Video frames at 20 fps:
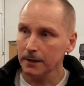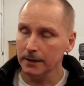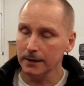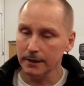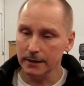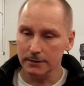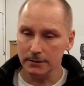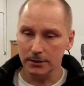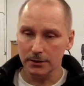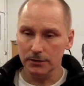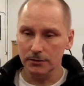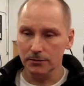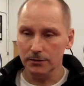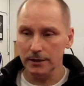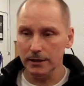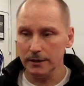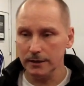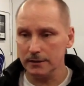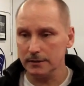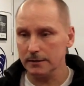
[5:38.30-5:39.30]
And he has a
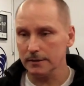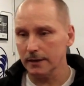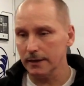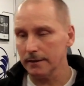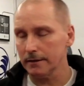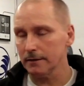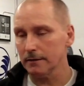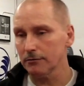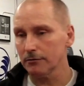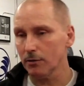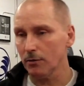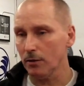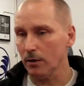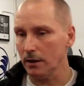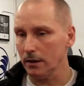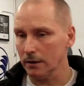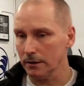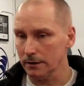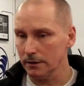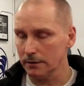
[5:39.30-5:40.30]
unique set of
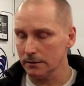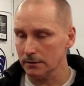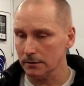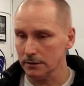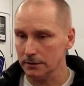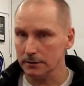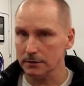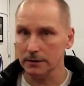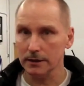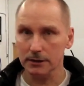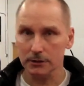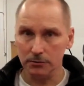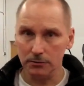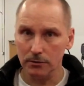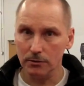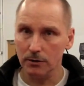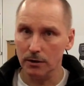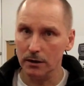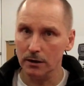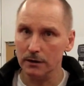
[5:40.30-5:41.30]
qualities,
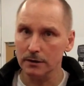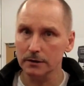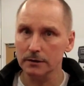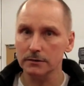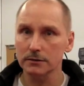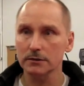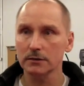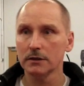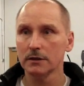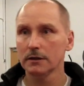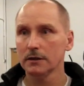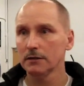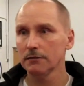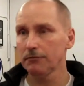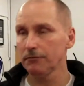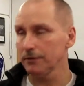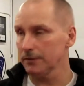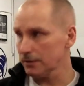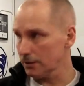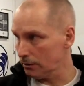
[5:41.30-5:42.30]
intellectual qualities,
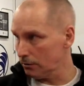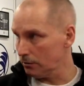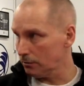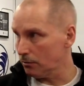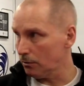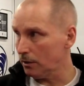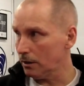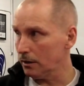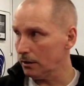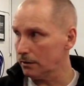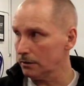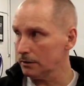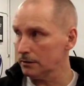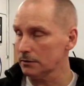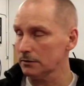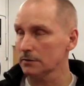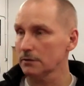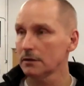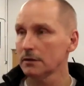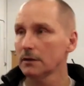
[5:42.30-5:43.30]
physical
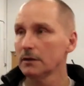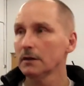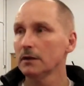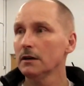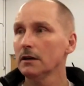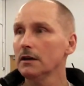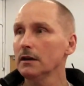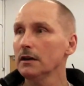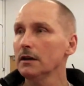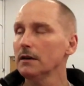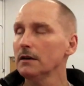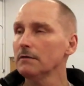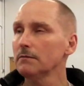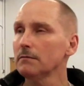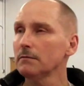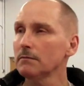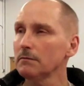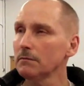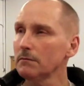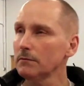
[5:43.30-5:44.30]
qualities,
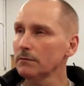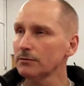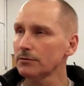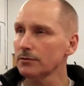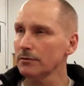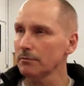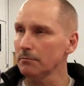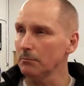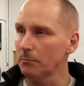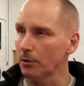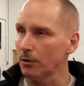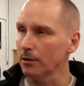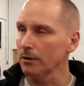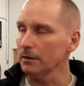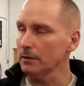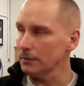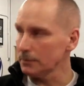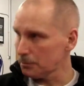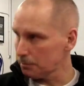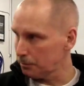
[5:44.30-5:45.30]
sort of
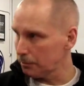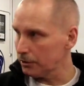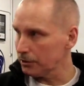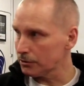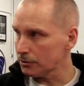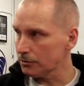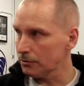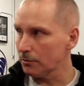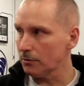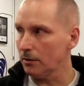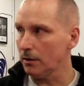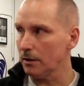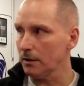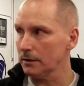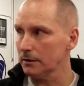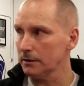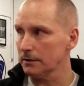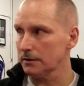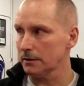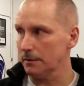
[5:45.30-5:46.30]
moral and spiritual
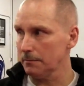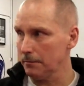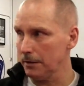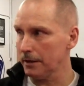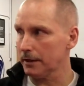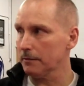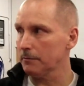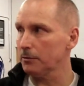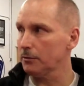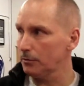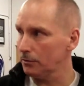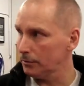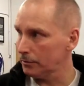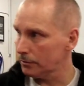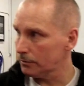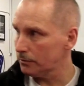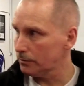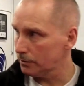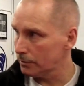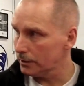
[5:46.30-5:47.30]
qualities that make him
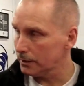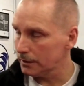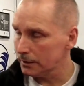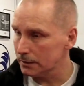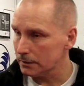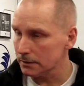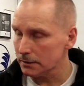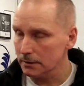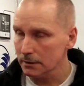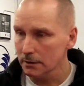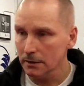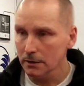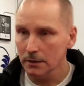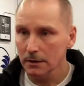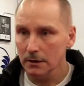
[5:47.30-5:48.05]
who he is.